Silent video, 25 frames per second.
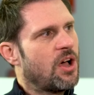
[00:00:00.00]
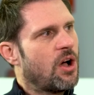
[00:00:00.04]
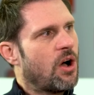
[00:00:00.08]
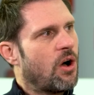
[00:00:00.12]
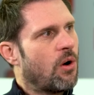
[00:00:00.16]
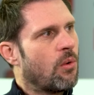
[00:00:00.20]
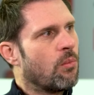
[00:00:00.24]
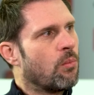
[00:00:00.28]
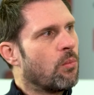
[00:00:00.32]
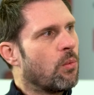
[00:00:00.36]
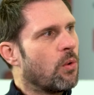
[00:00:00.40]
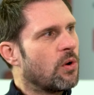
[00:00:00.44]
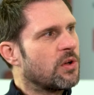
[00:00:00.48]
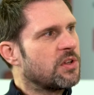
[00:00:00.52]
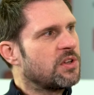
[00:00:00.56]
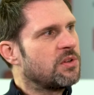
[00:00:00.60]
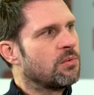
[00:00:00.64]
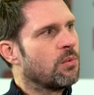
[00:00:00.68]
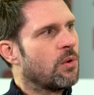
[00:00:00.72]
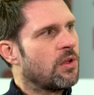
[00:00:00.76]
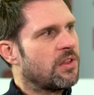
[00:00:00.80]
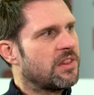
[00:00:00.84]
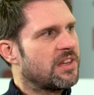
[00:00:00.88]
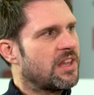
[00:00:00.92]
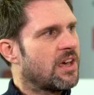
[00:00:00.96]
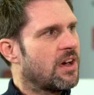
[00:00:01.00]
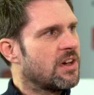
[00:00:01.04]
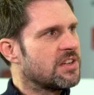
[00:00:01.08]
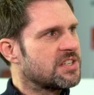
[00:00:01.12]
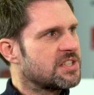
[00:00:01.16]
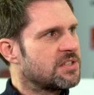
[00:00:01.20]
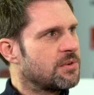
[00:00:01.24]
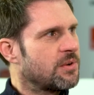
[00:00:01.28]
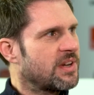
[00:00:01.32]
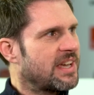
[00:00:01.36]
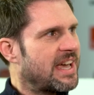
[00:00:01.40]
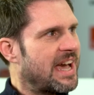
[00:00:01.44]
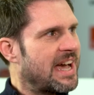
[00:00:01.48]
on what you want the
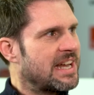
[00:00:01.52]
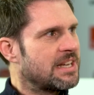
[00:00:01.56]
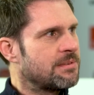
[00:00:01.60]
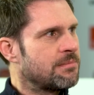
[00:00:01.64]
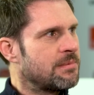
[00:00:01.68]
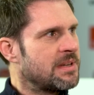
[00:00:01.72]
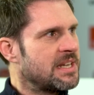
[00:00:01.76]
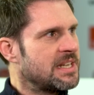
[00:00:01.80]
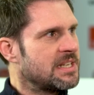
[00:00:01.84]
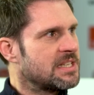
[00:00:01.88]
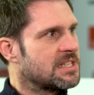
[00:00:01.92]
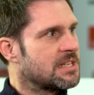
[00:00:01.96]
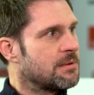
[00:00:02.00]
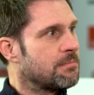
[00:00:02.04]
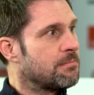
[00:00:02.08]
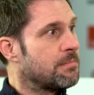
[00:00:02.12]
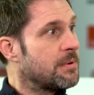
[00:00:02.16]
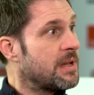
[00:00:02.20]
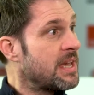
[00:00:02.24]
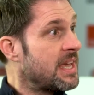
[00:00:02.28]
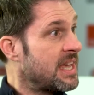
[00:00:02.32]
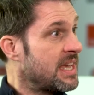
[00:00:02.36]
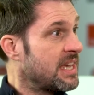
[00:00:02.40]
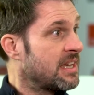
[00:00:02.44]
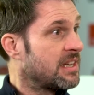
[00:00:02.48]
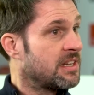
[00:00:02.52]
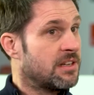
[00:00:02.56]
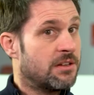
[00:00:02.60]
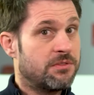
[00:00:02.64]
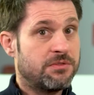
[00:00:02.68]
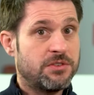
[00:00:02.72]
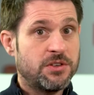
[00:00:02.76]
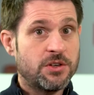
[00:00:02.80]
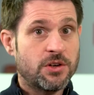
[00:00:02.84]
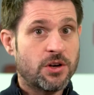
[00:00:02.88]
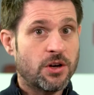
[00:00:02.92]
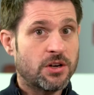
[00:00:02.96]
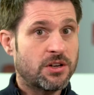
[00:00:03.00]
Arsenal Academy to be? And have
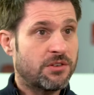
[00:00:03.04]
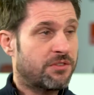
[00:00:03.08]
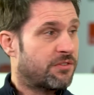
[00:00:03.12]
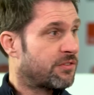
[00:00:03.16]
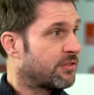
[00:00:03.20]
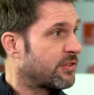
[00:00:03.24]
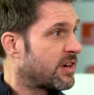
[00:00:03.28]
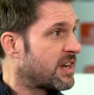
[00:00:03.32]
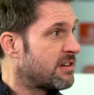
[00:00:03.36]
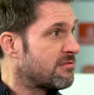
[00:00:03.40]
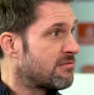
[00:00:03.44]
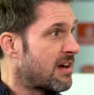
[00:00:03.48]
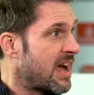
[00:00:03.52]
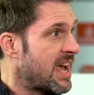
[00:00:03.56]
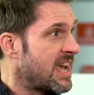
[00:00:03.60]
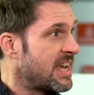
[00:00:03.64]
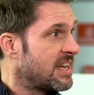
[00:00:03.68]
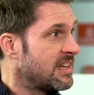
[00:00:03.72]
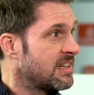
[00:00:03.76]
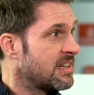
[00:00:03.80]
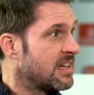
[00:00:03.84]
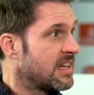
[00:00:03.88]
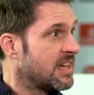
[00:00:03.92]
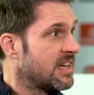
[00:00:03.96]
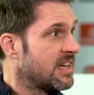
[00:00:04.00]
you got a free rein